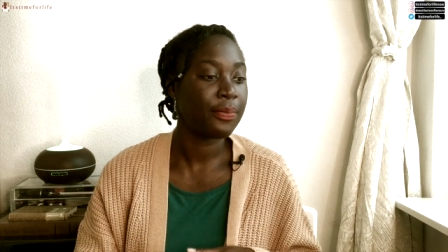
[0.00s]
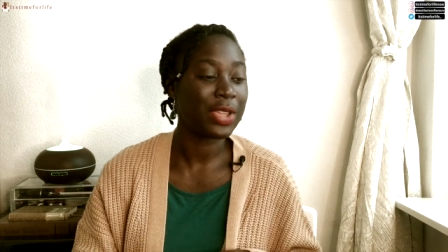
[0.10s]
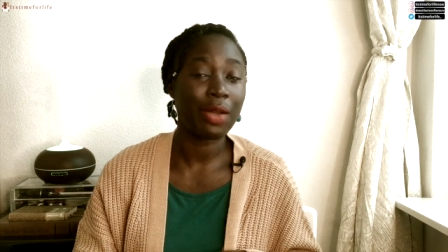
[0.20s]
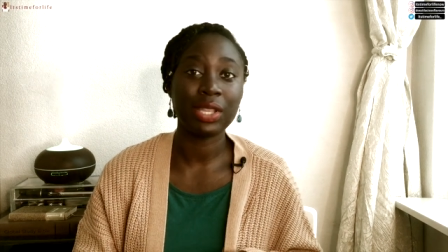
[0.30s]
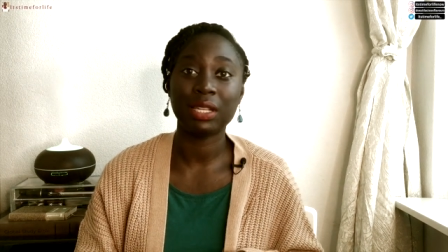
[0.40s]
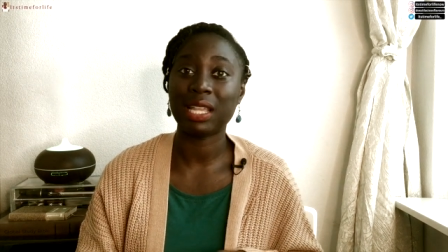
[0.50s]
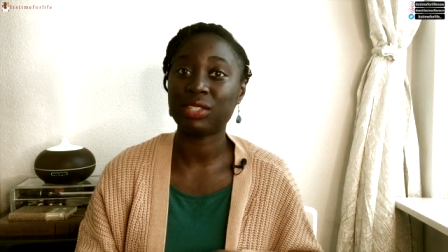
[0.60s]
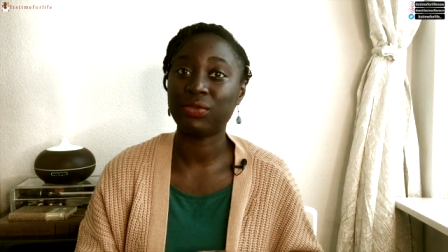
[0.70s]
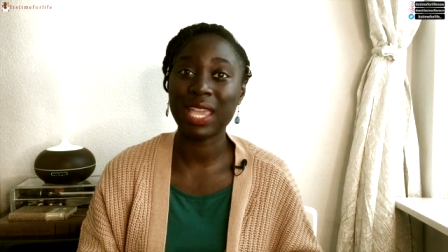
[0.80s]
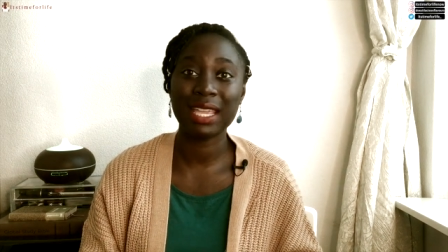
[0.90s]
They're out in Las
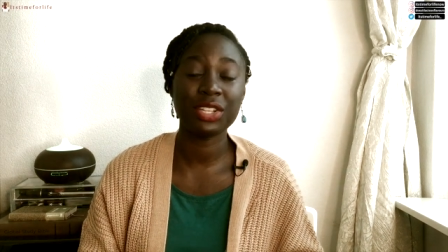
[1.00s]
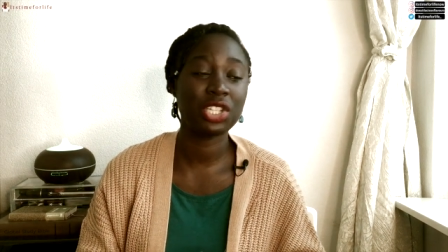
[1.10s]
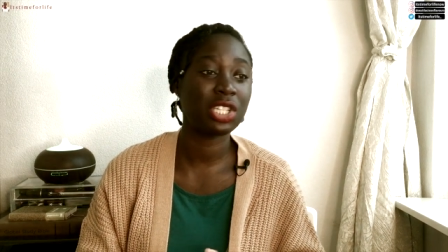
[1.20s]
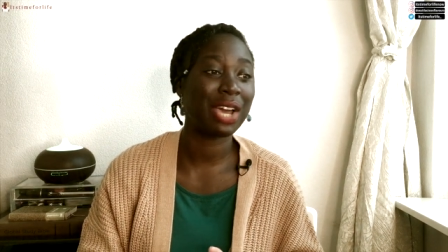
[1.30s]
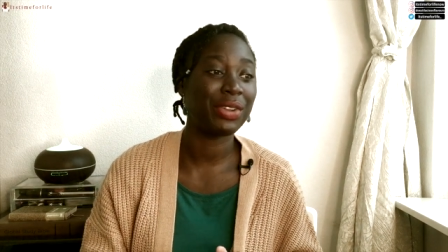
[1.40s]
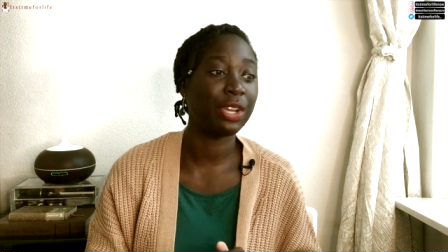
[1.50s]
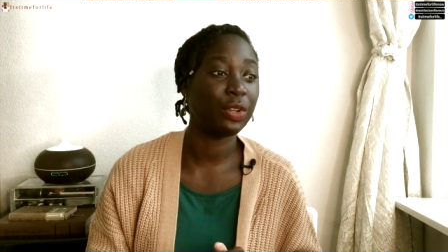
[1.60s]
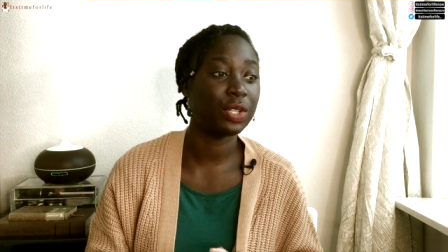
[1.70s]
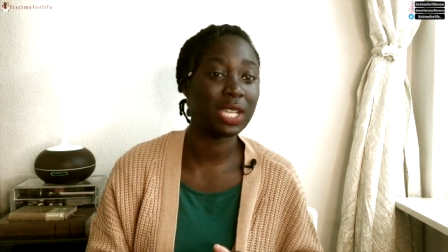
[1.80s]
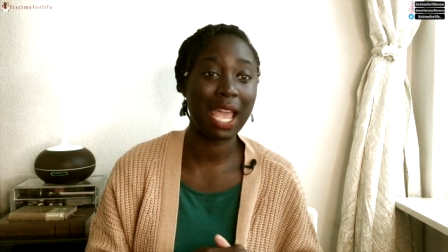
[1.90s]
Vegas. She's having a
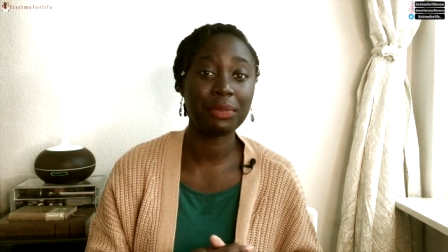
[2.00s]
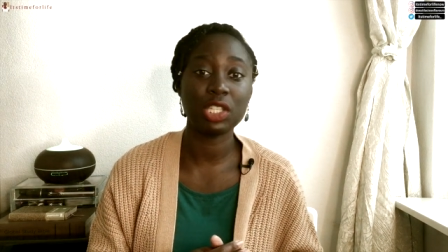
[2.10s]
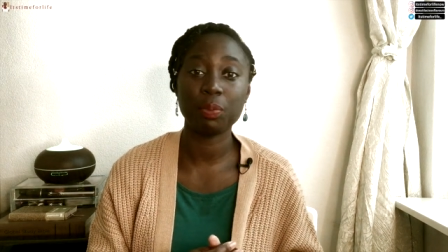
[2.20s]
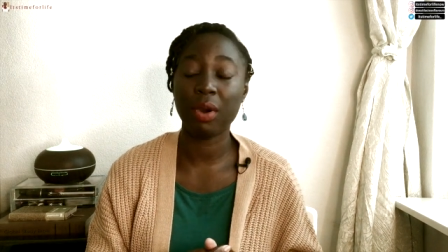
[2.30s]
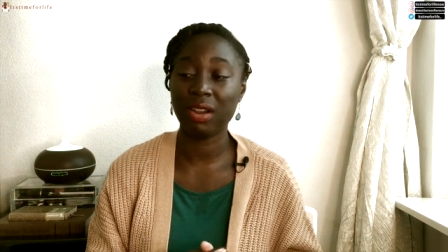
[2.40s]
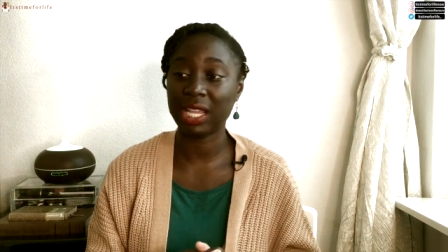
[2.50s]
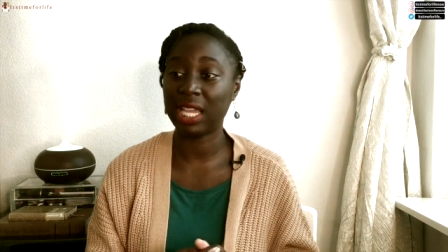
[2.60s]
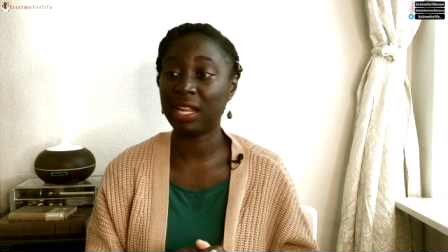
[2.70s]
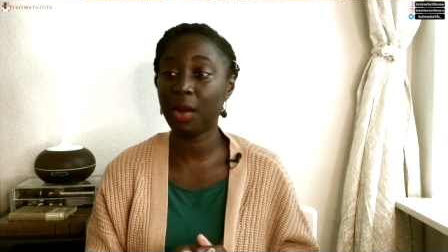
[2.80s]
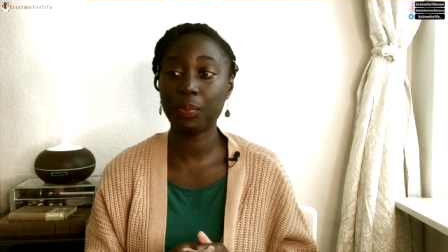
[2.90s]
good time. She's partying
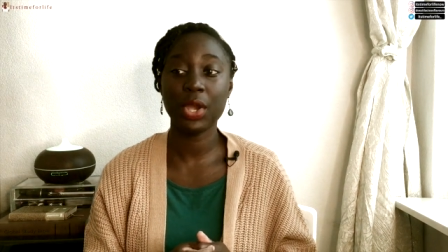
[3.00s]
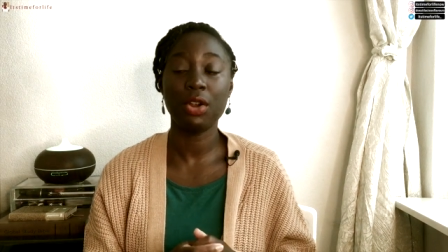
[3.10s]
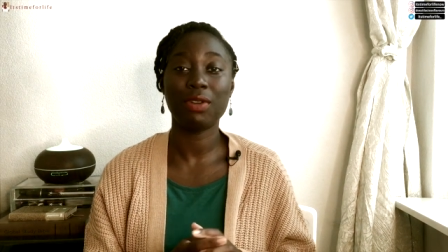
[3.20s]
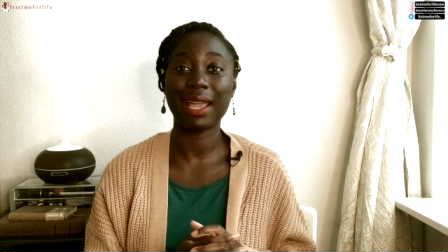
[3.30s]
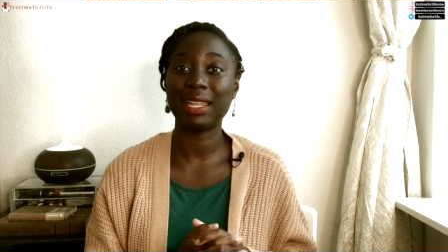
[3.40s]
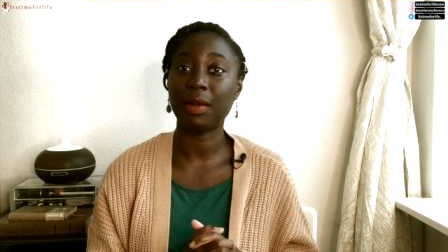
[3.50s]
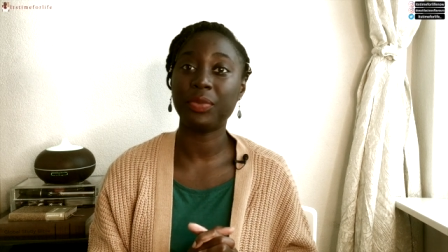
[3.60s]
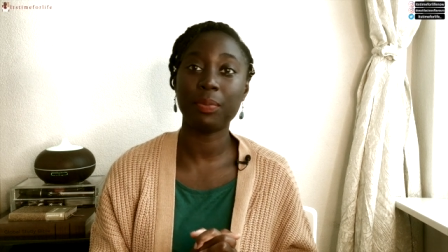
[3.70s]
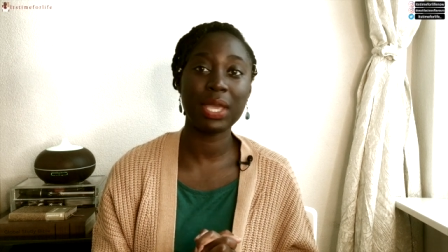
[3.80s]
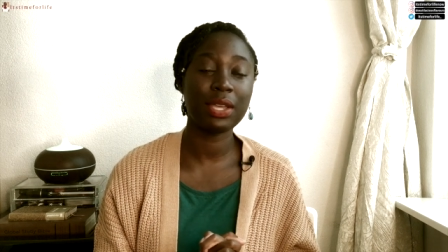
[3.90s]
it up, racking up
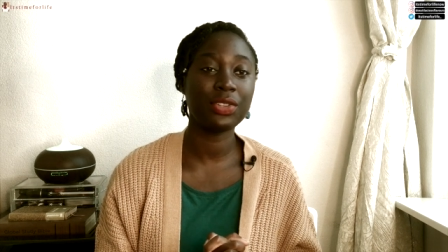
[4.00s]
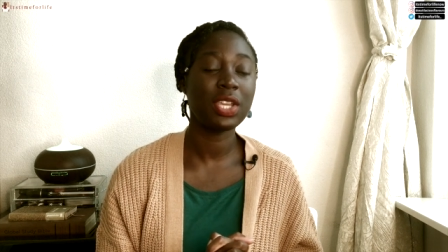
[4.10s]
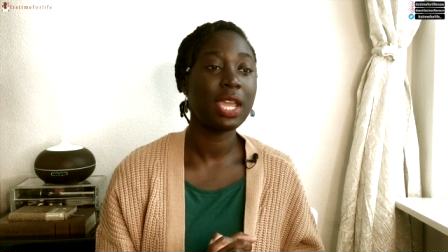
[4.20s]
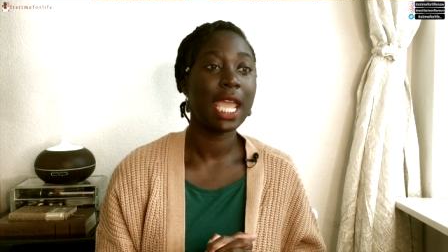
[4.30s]
the bills.